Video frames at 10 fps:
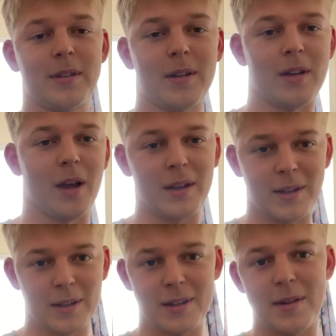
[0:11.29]

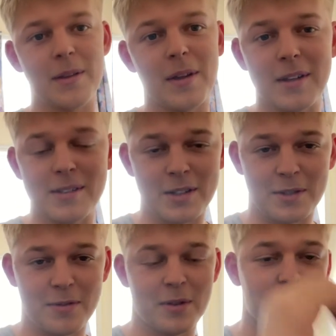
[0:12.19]
Like, it
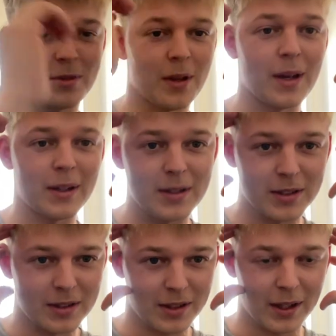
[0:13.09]
just feels like it
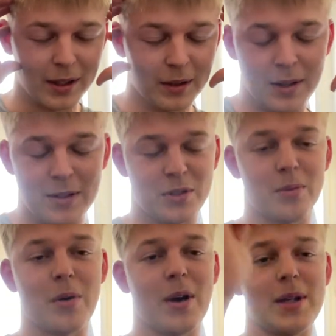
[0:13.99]
just clears your
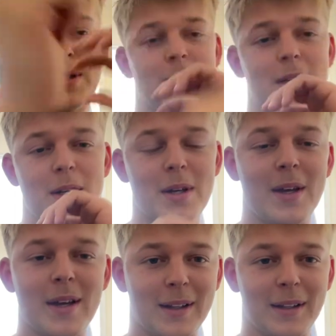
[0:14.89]
mind,
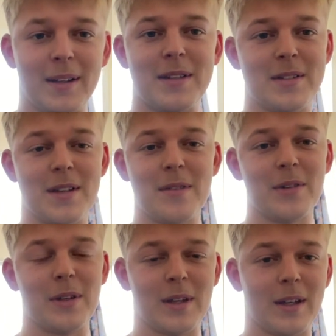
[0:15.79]
it clears
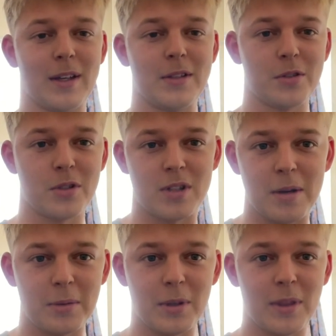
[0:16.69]
everything, and you're just
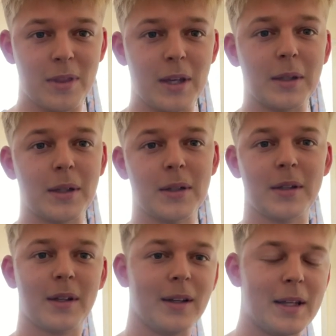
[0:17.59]
able to think
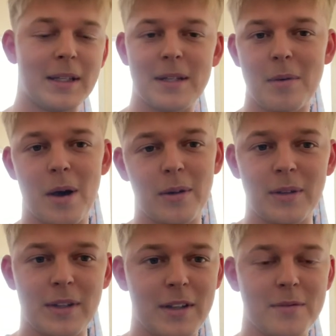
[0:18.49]
clearly about
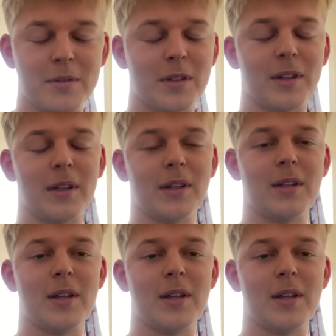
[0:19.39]
everything.